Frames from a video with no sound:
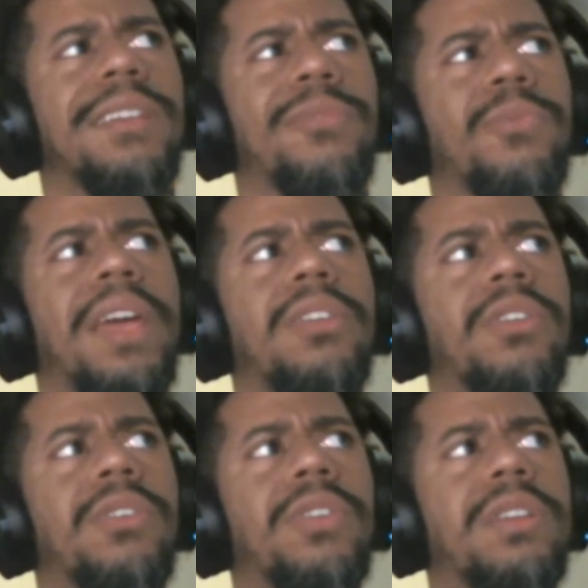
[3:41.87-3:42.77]

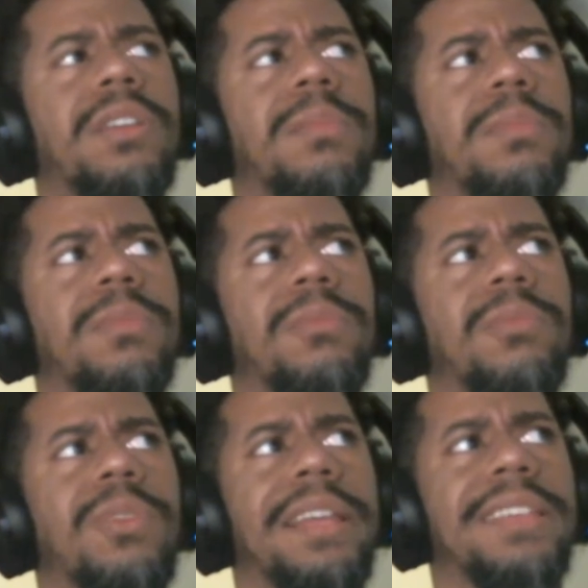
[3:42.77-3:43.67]
Reiner and them
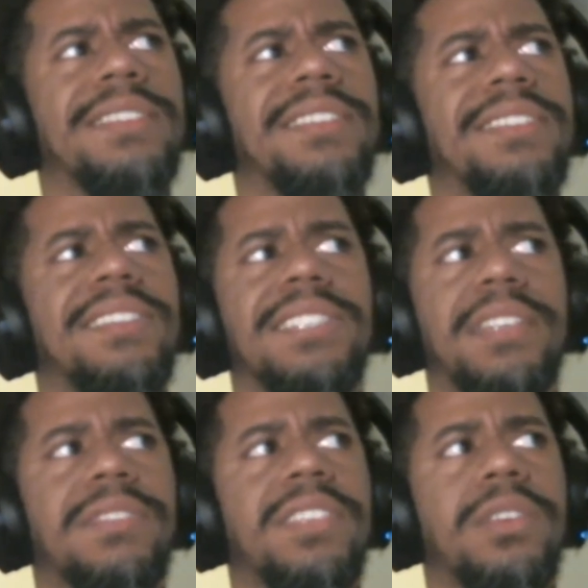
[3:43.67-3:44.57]
were, like, 16,
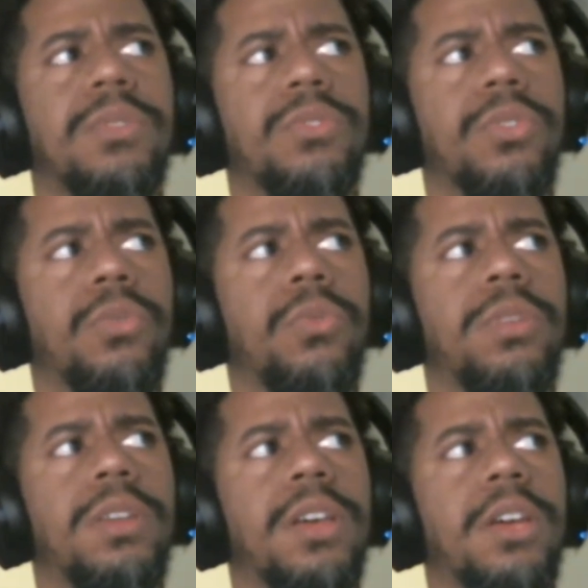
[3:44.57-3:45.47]
17 years
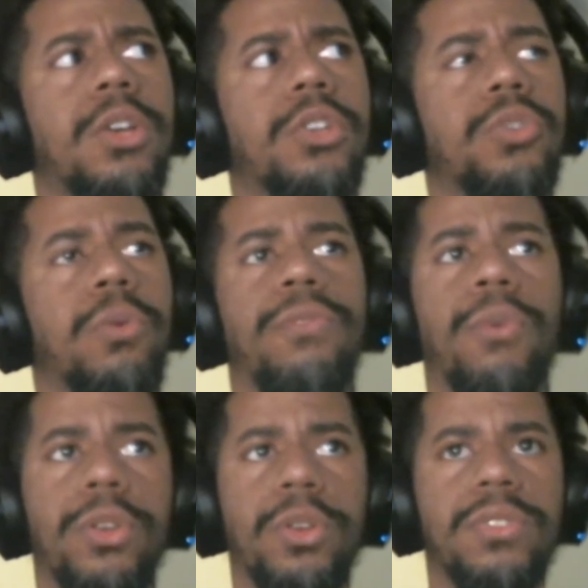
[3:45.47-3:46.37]
old. So
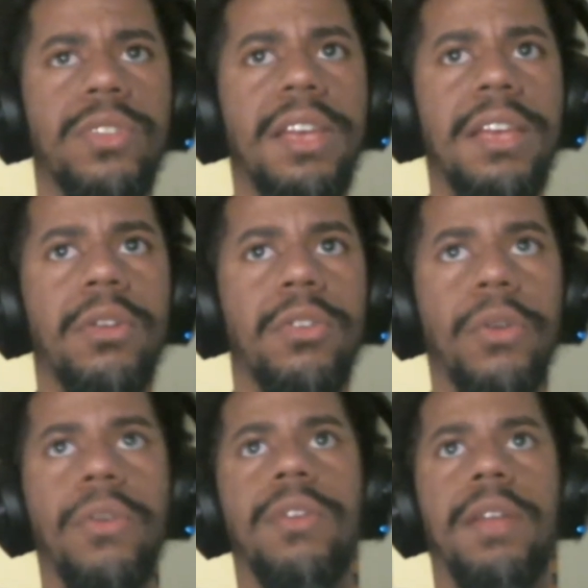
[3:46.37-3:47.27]
4 years later,
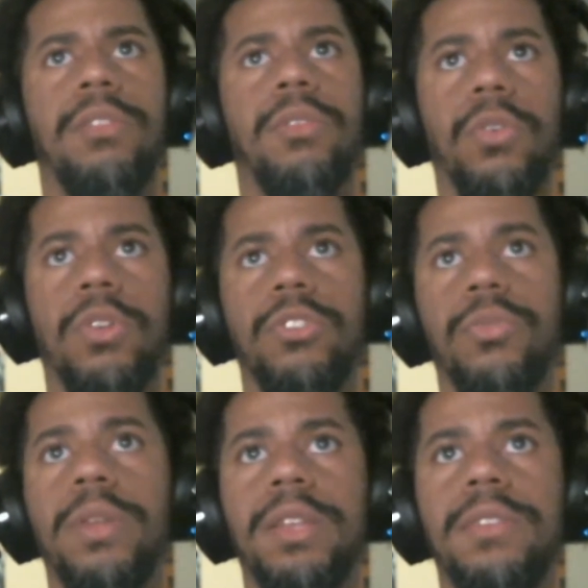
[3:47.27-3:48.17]
they're in, like, their early
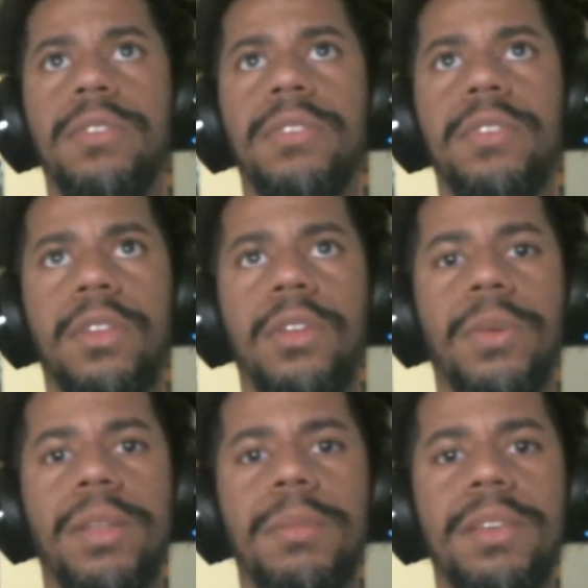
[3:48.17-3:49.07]
20s. You know
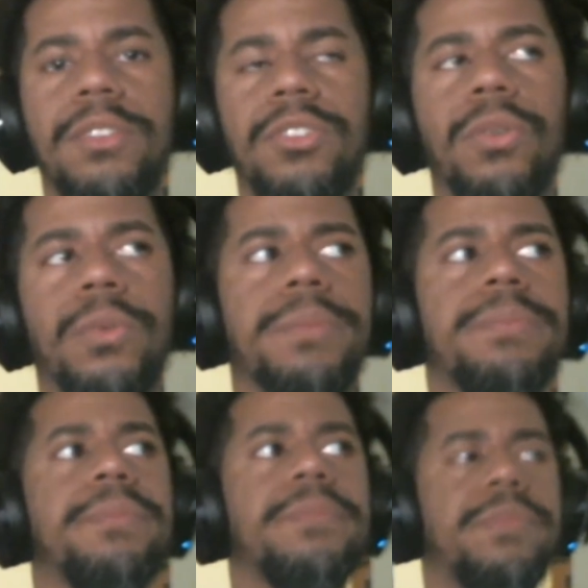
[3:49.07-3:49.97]
what I mean? So
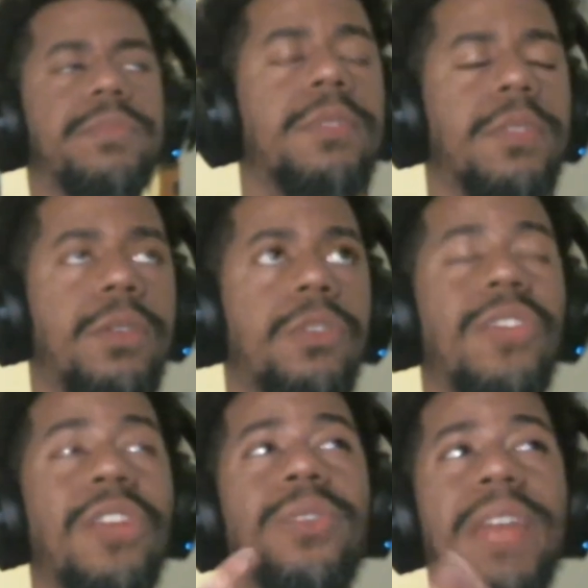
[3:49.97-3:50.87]

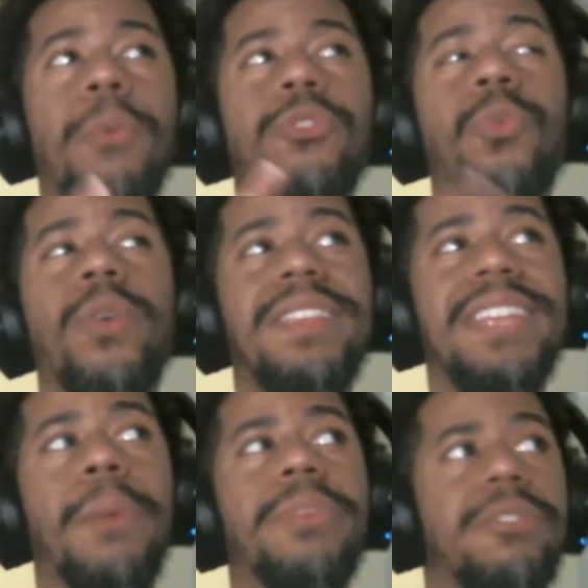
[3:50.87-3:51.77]
I know that was one thing
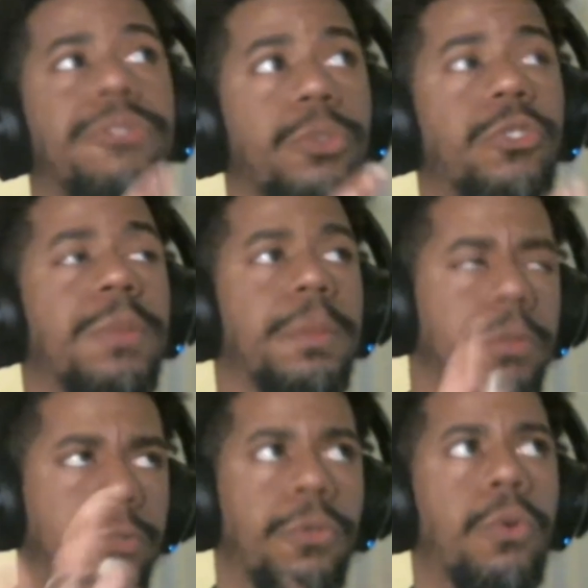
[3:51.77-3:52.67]
that was confusing me
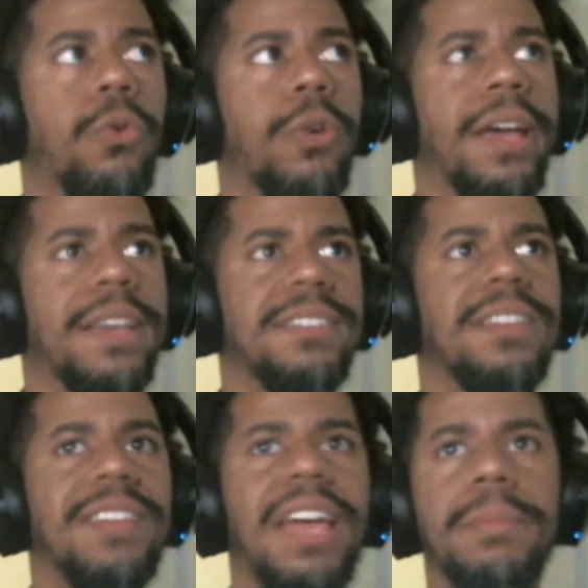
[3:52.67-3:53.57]
before, as
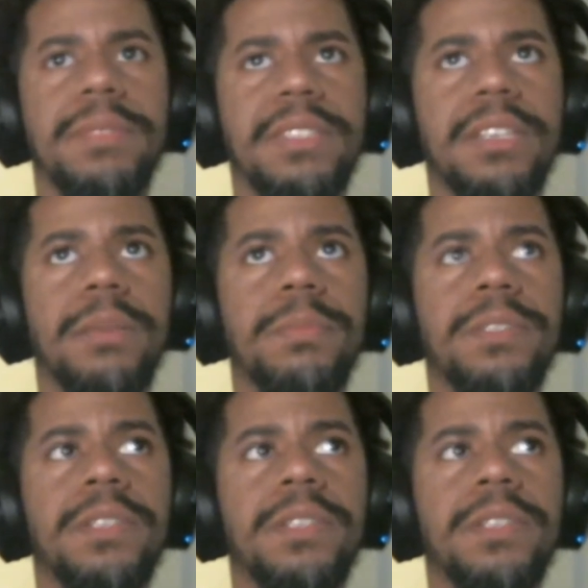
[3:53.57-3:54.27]
the time skip.